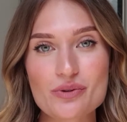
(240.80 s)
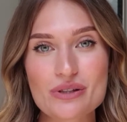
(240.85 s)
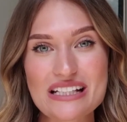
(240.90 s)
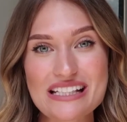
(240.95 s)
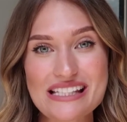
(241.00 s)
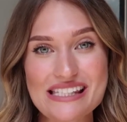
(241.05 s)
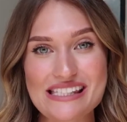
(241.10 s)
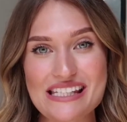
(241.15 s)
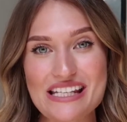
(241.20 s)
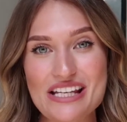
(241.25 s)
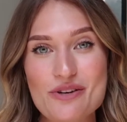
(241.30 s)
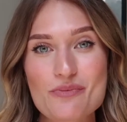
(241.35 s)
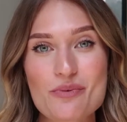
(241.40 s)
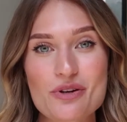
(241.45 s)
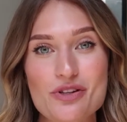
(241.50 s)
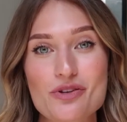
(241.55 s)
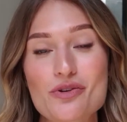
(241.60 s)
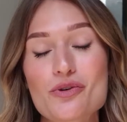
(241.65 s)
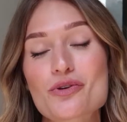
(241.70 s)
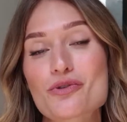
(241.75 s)
you can see
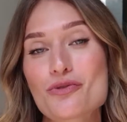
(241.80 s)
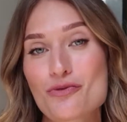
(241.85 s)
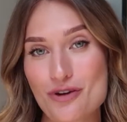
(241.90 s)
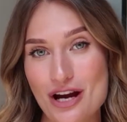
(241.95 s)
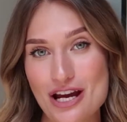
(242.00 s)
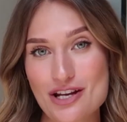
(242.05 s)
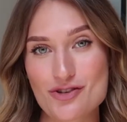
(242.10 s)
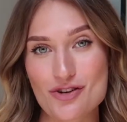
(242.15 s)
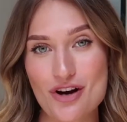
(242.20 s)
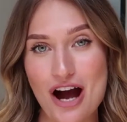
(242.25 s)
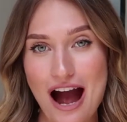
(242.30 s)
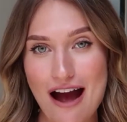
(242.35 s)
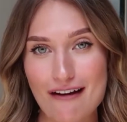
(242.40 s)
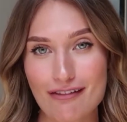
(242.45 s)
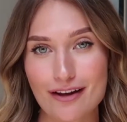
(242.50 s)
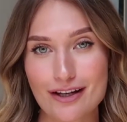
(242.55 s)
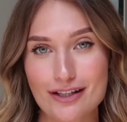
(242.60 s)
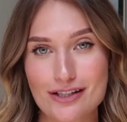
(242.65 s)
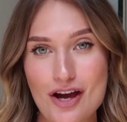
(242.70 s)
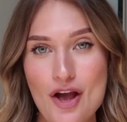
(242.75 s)
when you go to Fraser
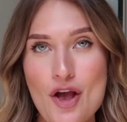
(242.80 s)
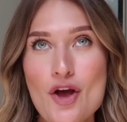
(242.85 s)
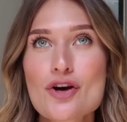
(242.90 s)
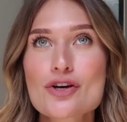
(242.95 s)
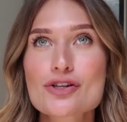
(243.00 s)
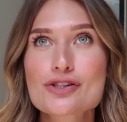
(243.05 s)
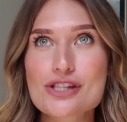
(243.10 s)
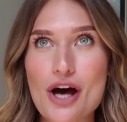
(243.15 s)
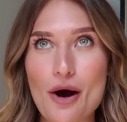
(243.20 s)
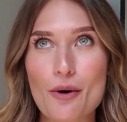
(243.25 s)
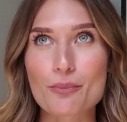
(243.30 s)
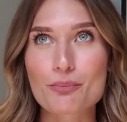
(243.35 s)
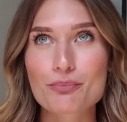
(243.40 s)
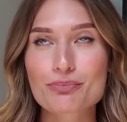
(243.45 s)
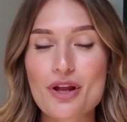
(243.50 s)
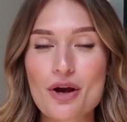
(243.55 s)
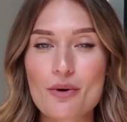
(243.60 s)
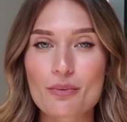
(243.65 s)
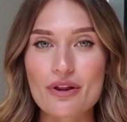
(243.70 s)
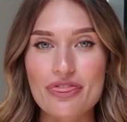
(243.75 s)
Island. So
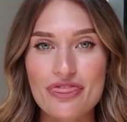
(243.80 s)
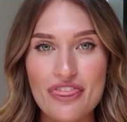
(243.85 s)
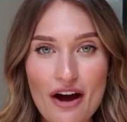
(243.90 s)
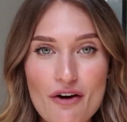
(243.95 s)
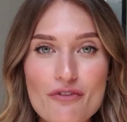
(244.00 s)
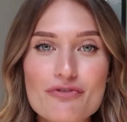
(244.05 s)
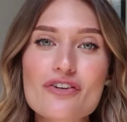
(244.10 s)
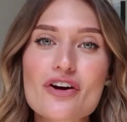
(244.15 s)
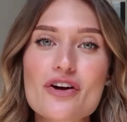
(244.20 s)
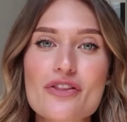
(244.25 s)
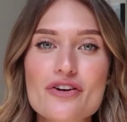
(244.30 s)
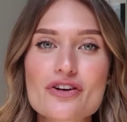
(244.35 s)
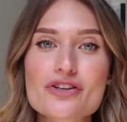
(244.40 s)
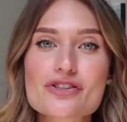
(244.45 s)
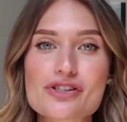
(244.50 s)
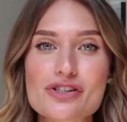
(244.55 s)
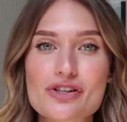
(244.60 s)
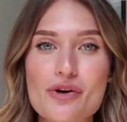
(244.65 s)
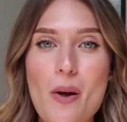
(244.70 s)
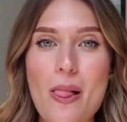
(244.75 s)
without further
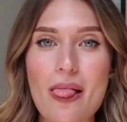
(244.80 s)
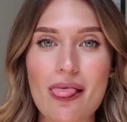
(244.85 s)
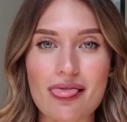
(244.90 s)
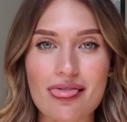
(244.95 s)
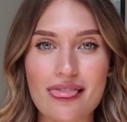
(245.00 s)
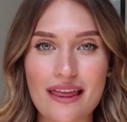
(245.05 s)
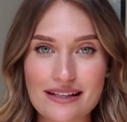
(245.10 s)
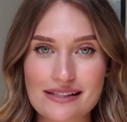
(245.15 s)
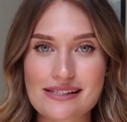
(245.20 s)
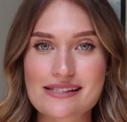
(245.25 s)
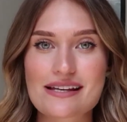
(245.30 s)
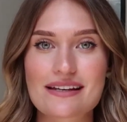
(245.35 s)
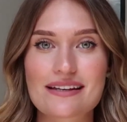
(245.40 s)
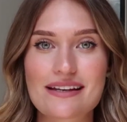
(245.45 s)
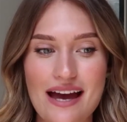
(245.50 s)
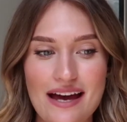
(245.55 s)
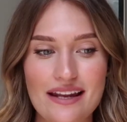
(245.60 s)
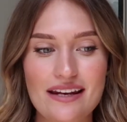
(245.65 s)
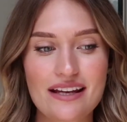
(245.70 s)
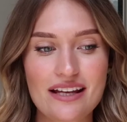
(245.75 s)
ado, let's
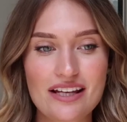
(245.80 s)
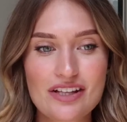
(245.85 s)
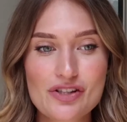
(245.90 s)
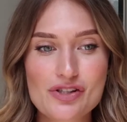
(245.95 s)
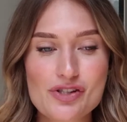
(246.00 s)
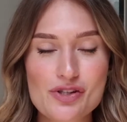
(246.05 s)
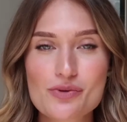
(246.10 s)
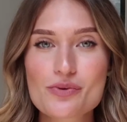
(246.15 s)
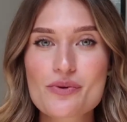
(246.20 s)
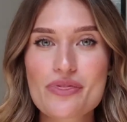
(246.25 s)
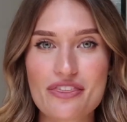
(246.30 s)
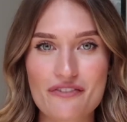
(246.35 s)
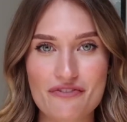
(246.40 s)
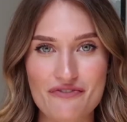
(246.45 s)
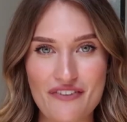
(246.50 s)
get into the